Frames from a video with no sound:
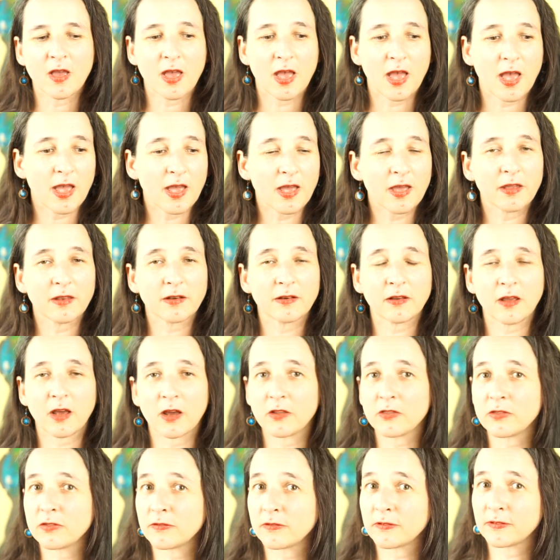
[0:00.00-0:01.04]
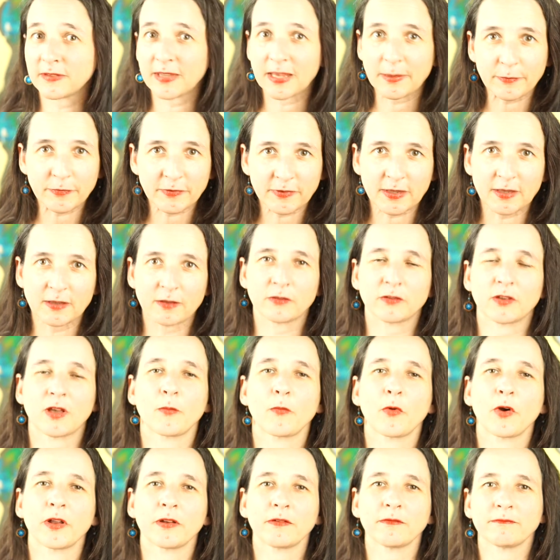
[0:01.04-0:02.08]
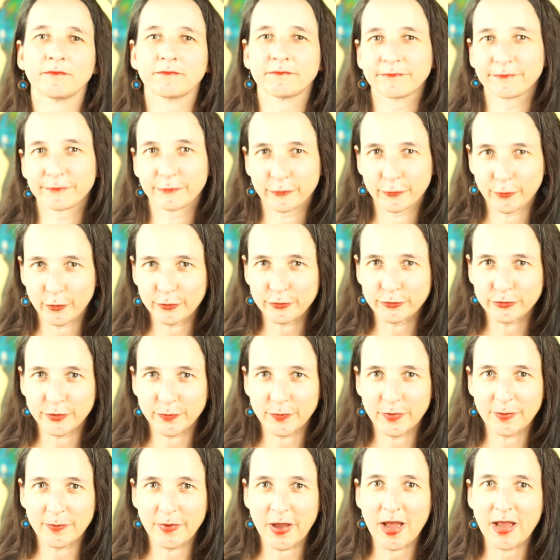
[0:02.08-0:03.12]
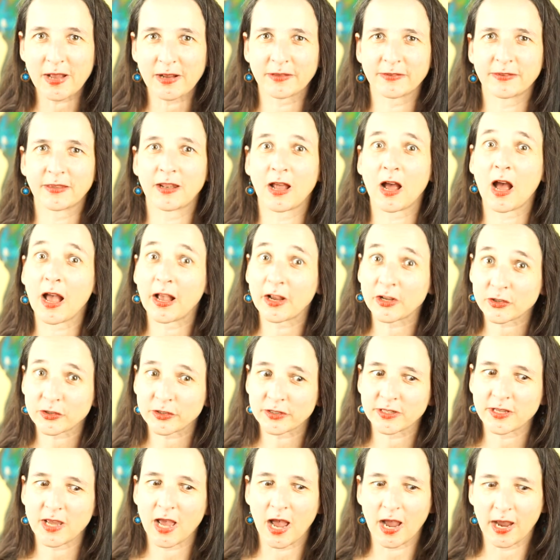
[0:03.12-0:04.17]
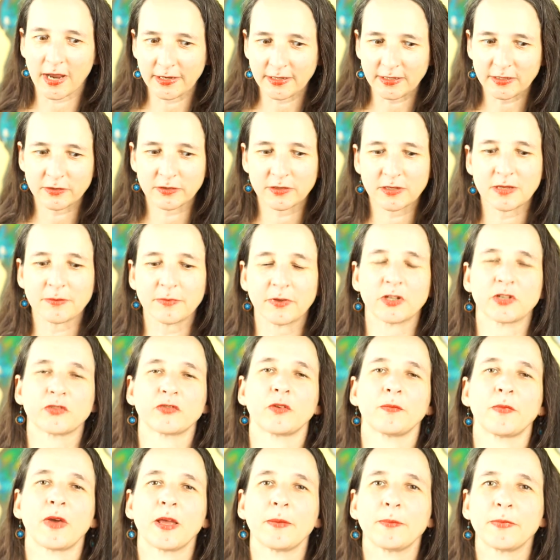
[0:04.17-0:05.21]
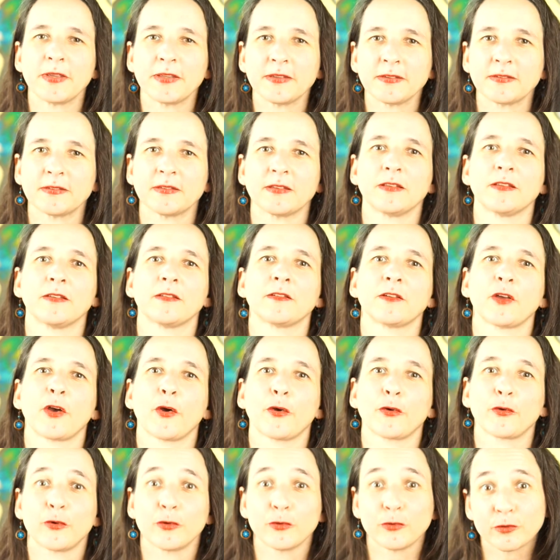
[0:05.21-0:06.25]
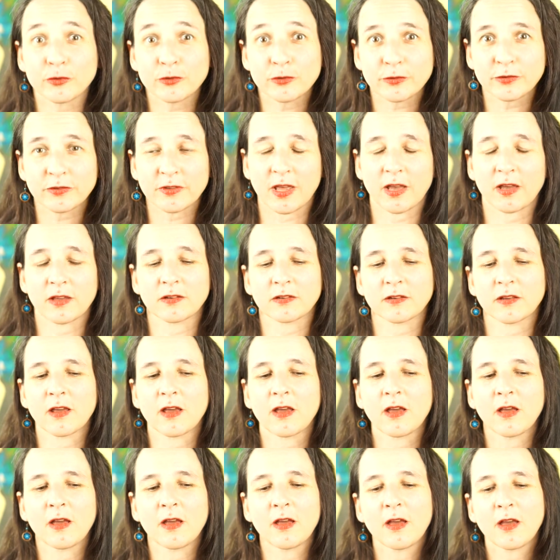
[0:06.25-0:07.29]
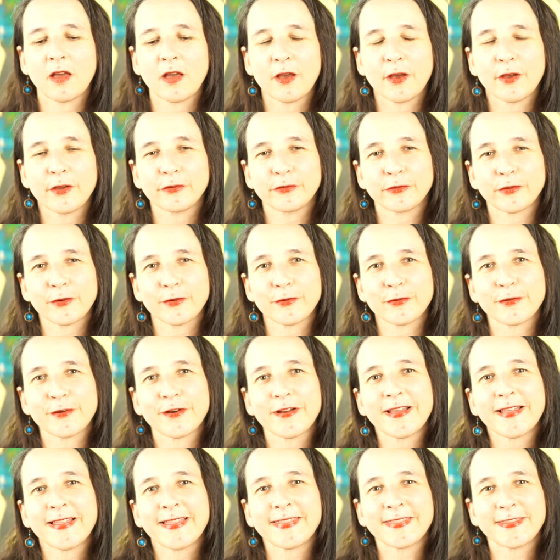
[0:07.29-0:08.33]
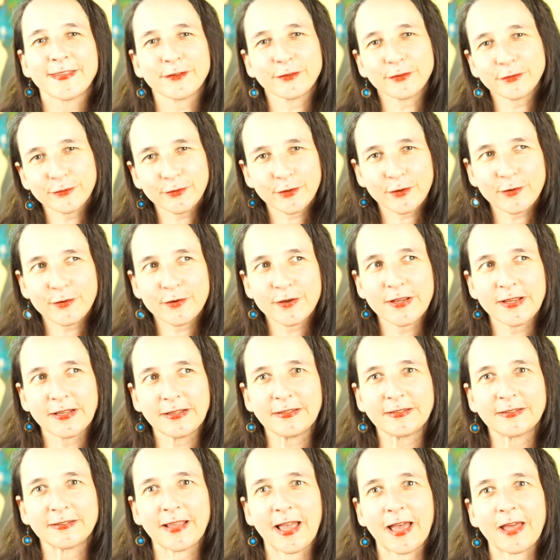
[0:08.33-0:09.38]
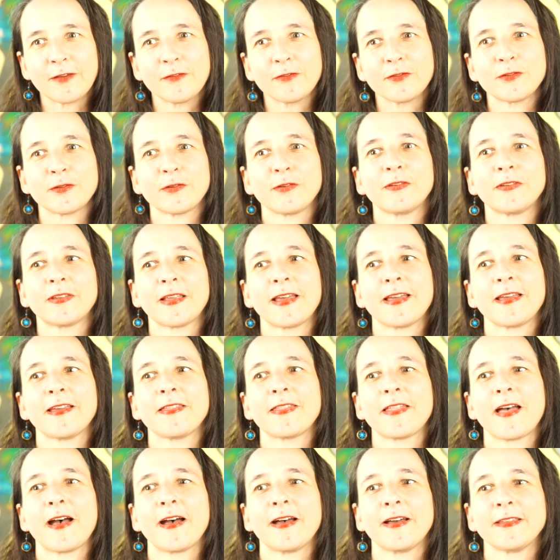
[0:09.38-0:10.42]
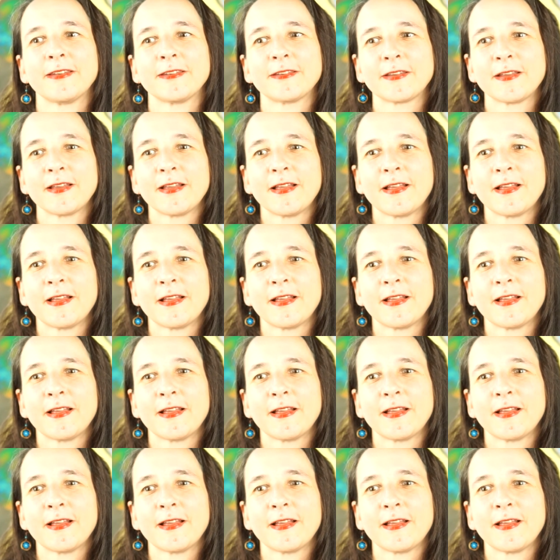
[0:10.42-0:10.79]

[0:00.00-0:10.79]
And, and same thing, someone wrote to me back and said, actually, I need an image for my business. Uh, could you do that? So this story is kind of to say that